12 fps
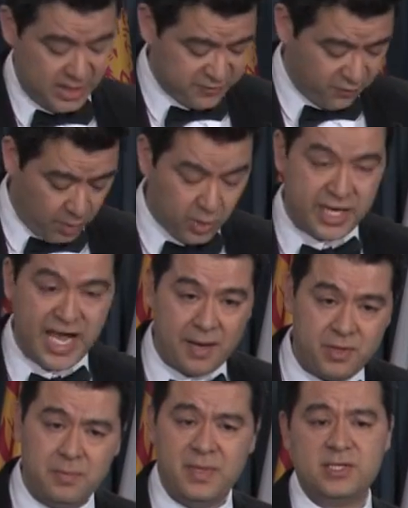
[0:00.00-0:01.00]
is former
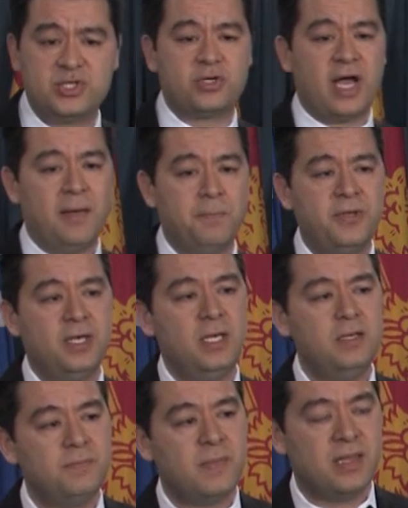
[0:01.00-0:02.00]
Cabinet Minister,
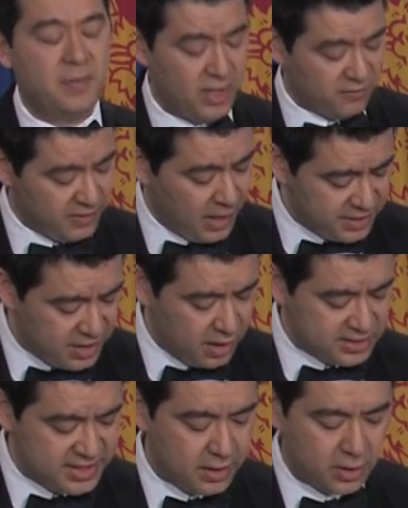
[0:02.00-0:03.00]
MP, and the Mayor of London,
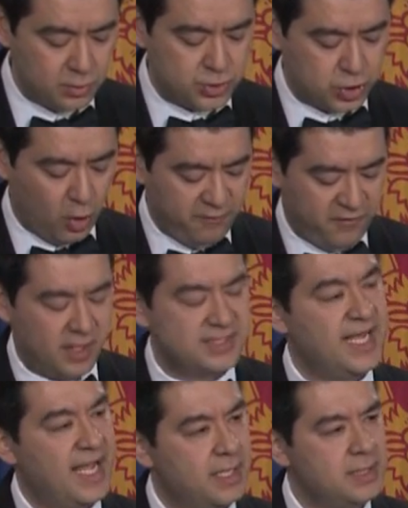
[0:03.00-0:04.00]
Ontario, Joe
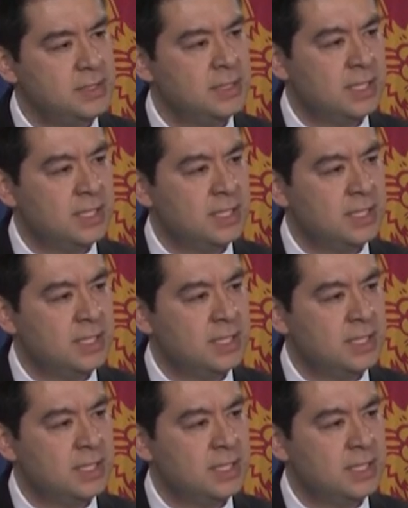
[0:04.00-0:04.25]
Fontana,